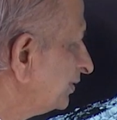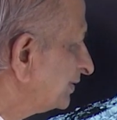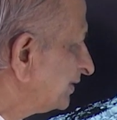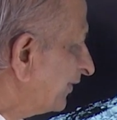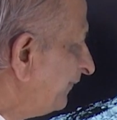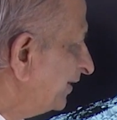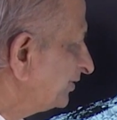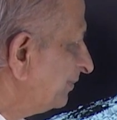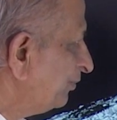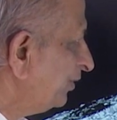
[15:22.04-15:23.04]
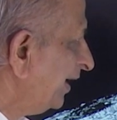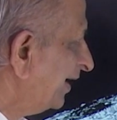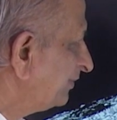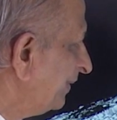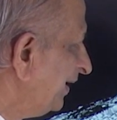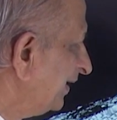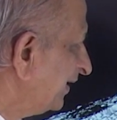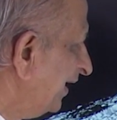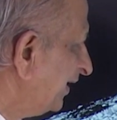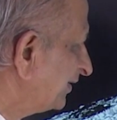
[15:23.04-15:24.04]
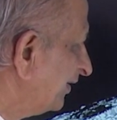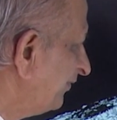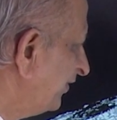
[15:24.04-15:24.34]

The surface of the moon has many craters of